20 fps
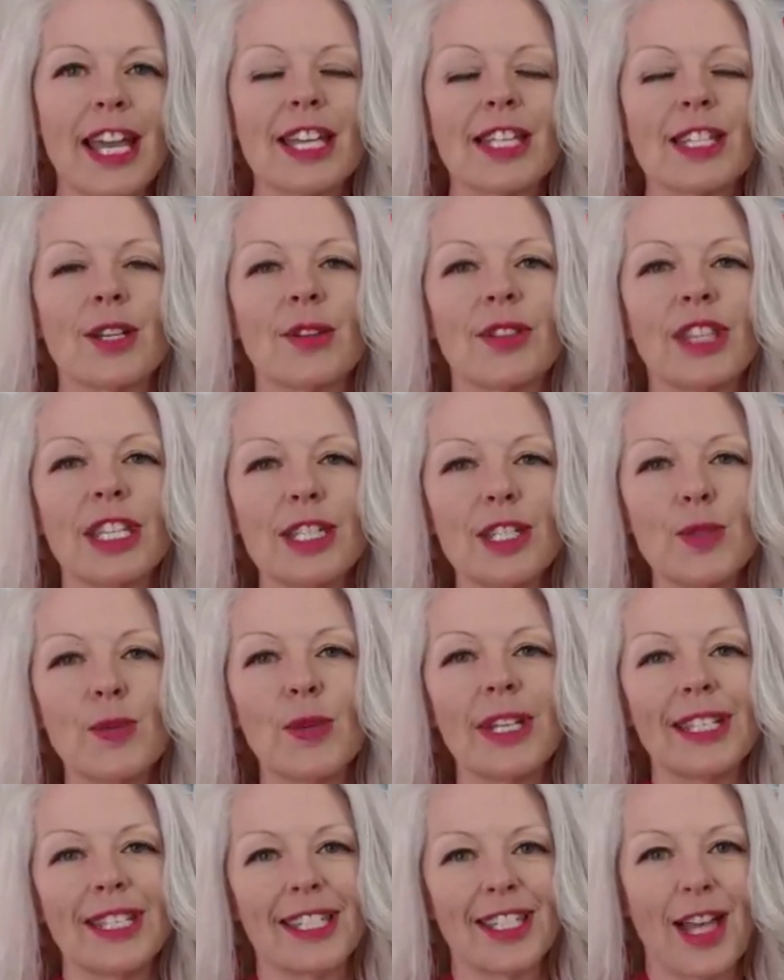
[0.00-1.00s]
So this
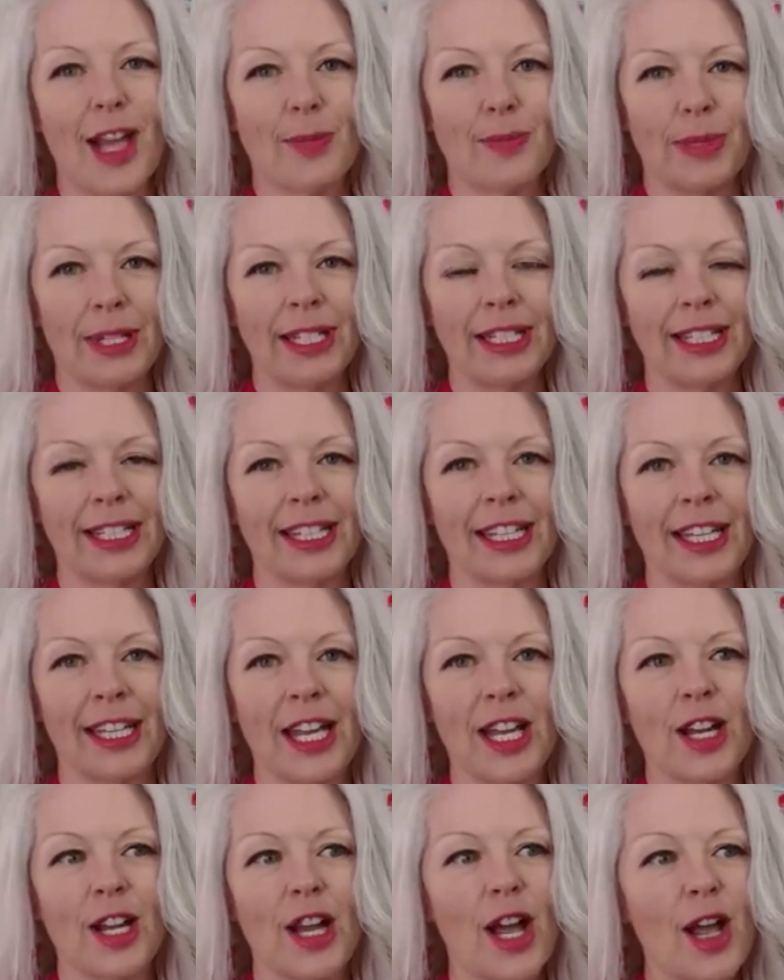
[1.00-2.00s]
week's topic,
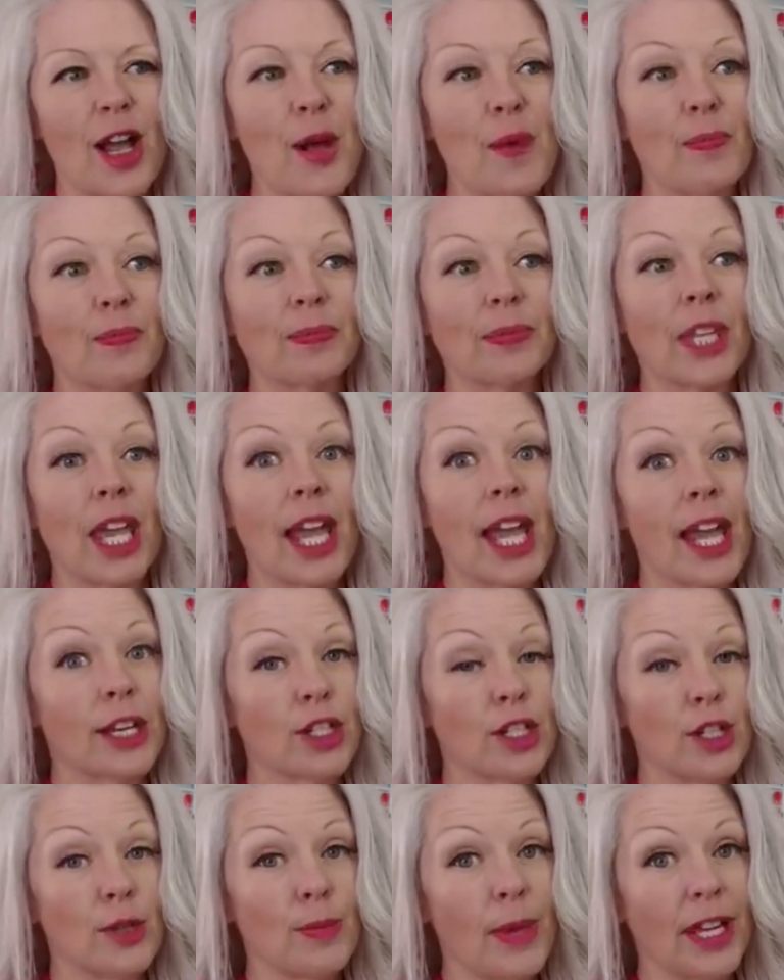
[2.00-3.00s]

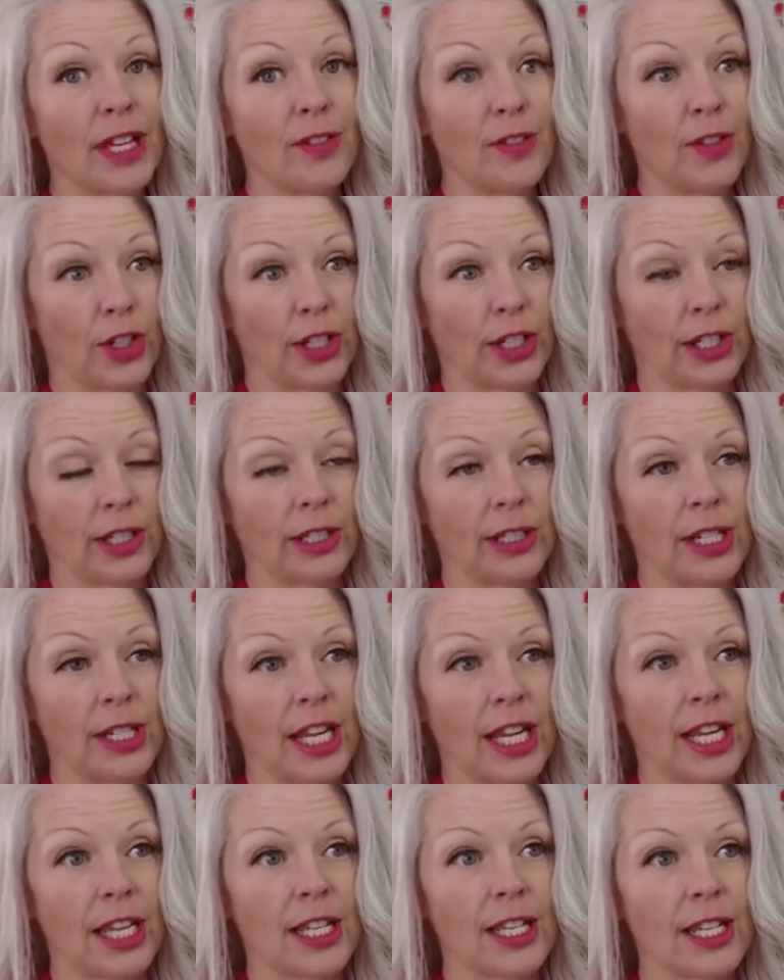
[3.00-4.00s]
as you may have heard,
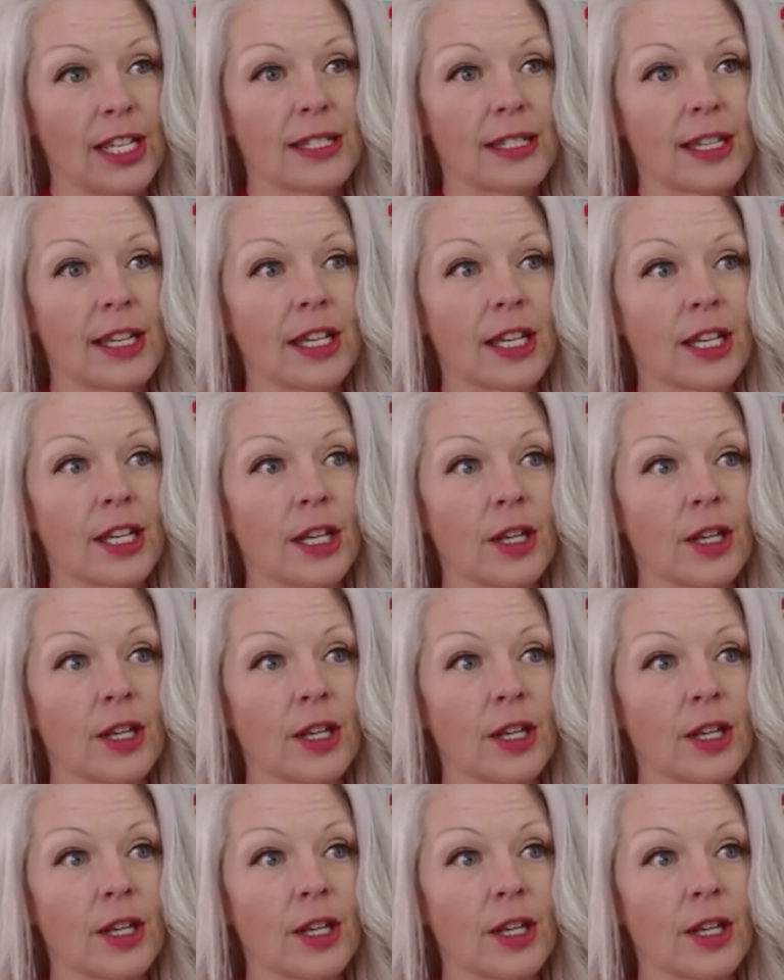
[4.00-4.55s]
is